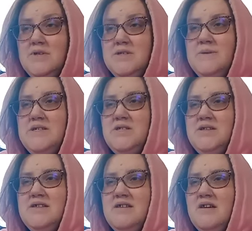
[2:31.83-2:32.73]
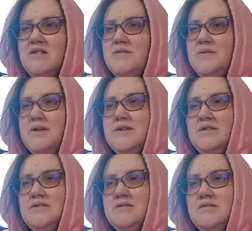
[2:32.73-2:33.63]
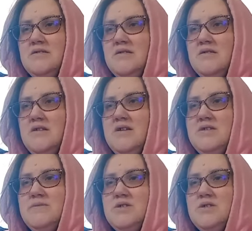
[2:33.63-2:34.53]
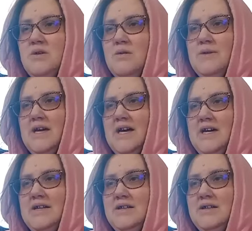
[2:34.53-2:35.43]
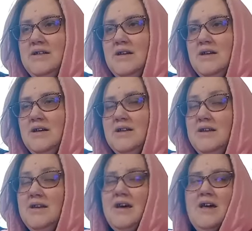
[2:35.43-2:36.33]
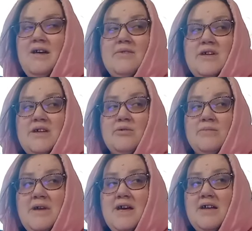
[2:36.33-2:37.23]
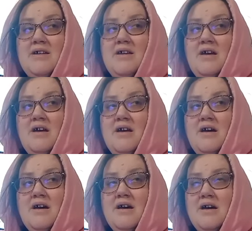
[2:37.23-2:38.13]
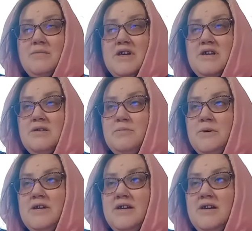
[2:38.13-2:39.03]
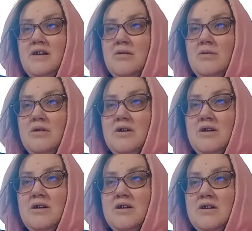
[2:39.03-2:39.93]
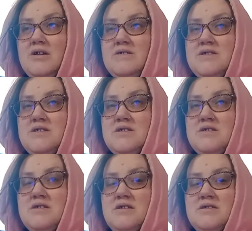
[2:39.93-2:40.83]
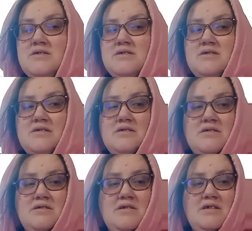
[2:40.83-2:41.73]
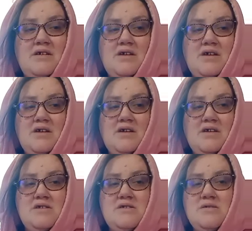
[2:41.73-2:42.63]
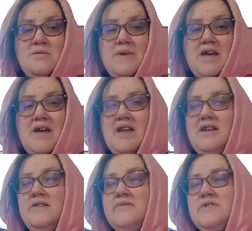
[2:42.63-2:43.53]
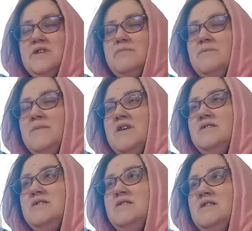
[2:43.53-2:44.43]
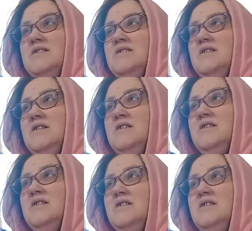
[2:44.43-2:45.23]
Especially the arthritis. It's been so bad. Like, I have a heater pad on my hip right now. Because it's so bad. I didn't even take my meds today, did I?